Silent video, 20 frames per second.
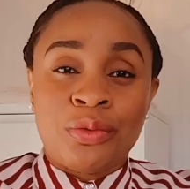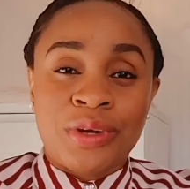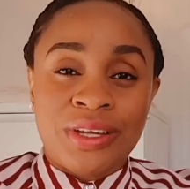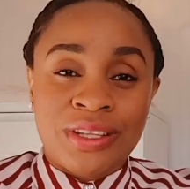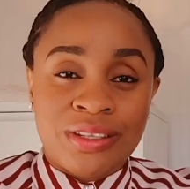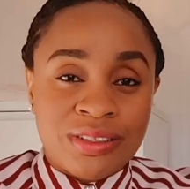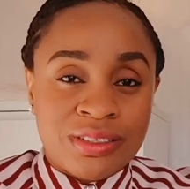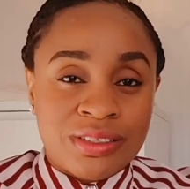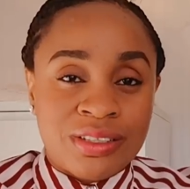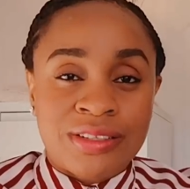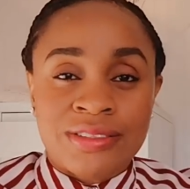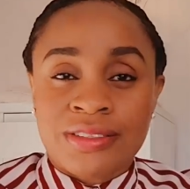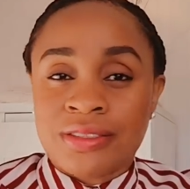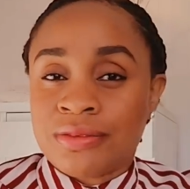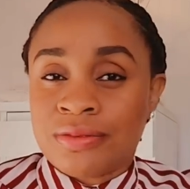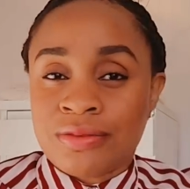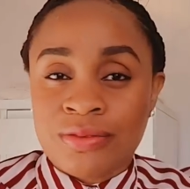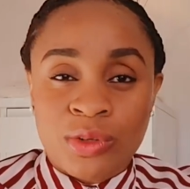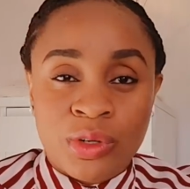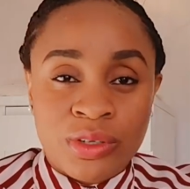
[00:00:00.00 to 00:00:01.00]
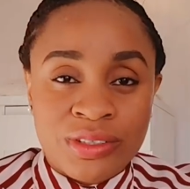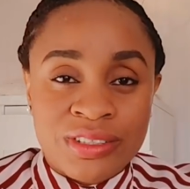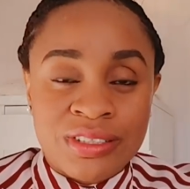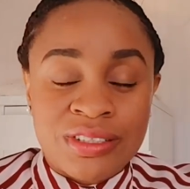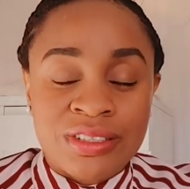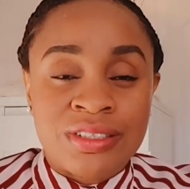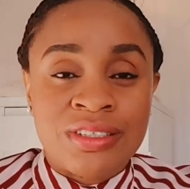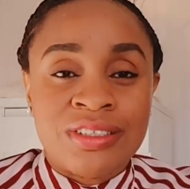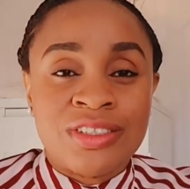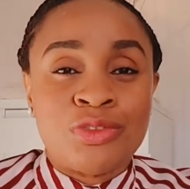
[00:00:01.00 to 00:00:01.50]
wear this as the front,
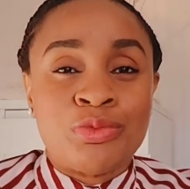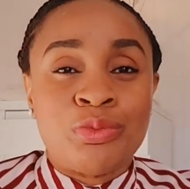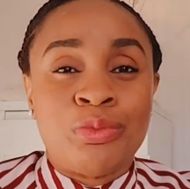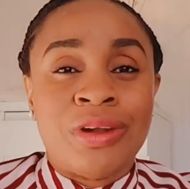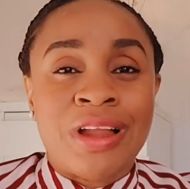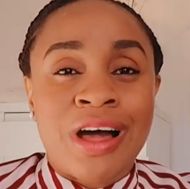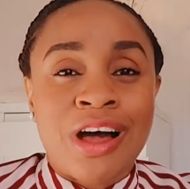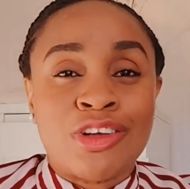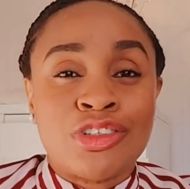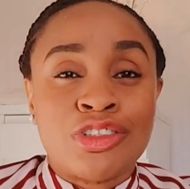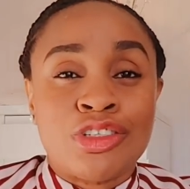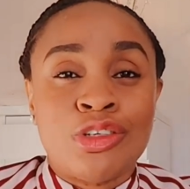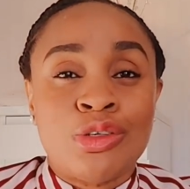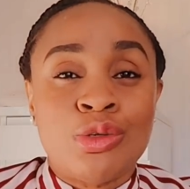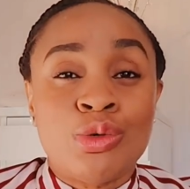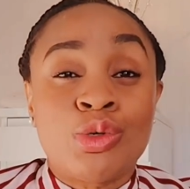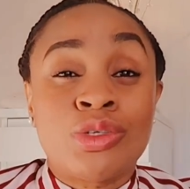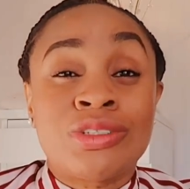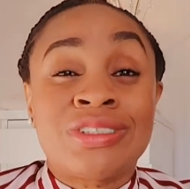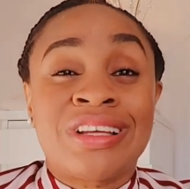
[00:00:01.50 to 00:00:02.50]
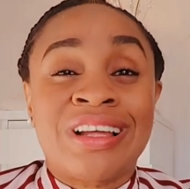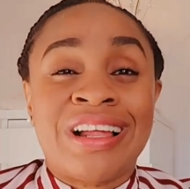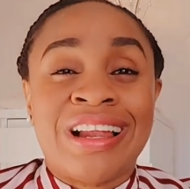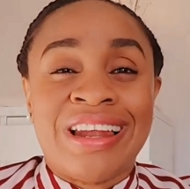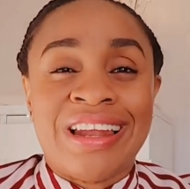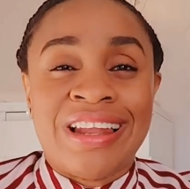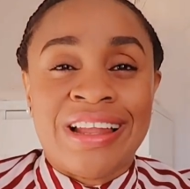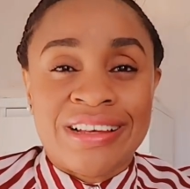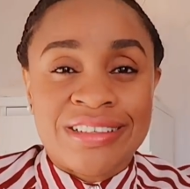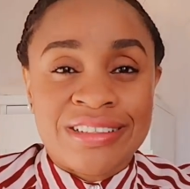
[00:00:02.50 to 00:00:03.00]
this blouse looks
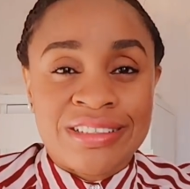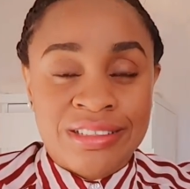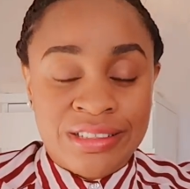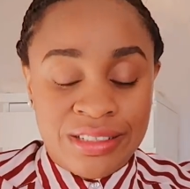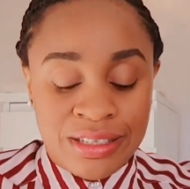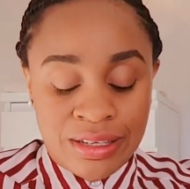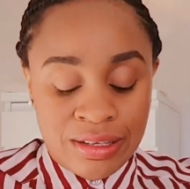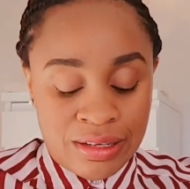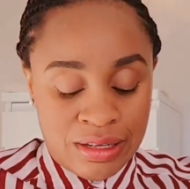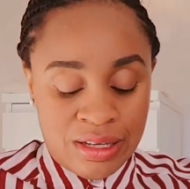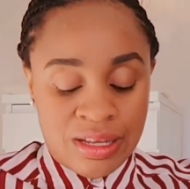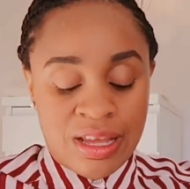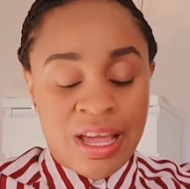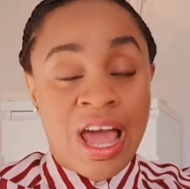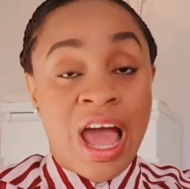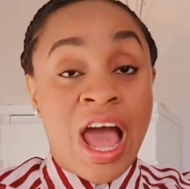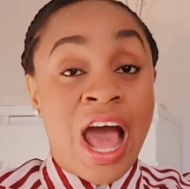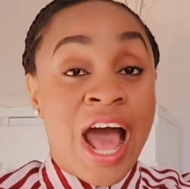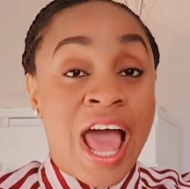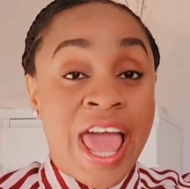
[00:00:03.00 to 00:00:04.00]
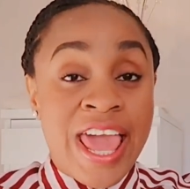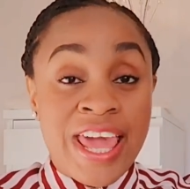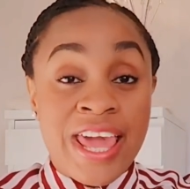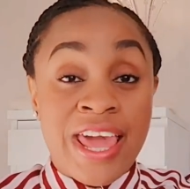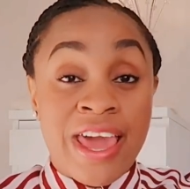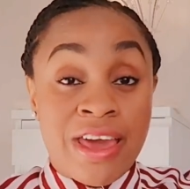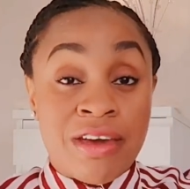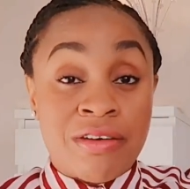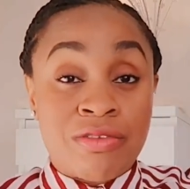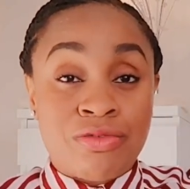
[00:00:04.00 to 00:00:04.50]
classy
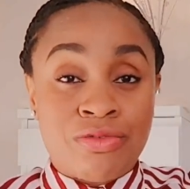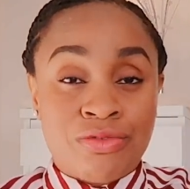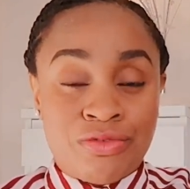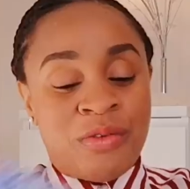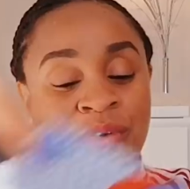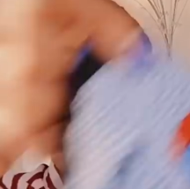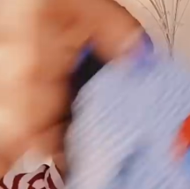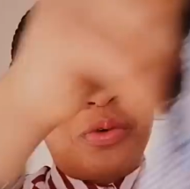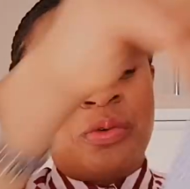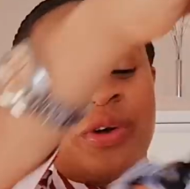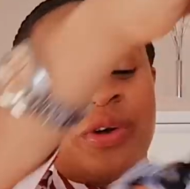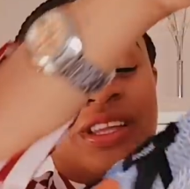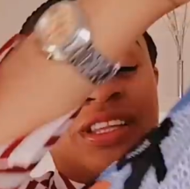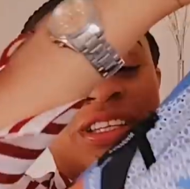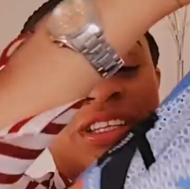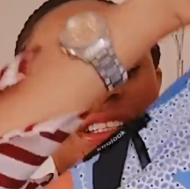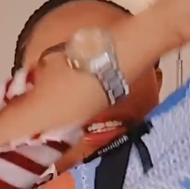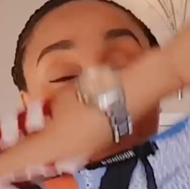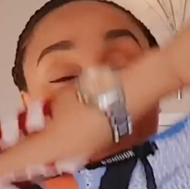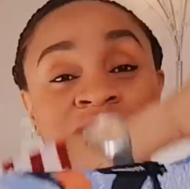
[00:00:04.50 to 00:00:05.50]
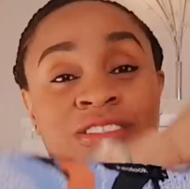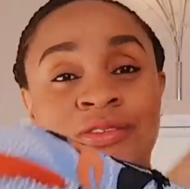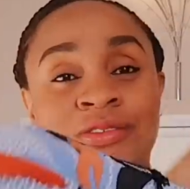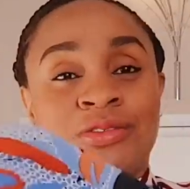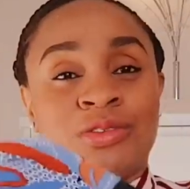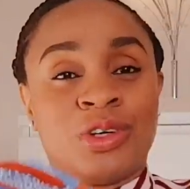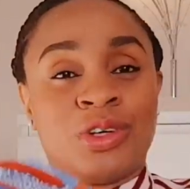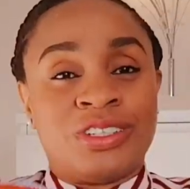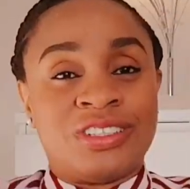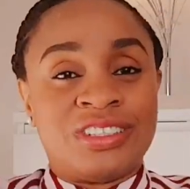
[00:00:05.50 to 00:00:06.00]
AF. When you wear this as the
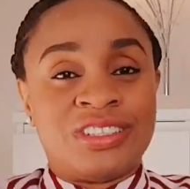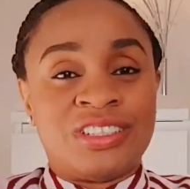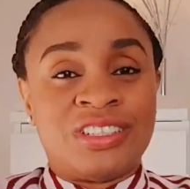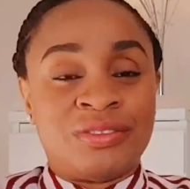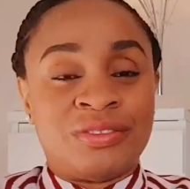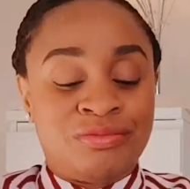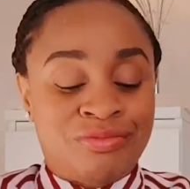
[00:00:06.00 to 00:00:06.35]
front,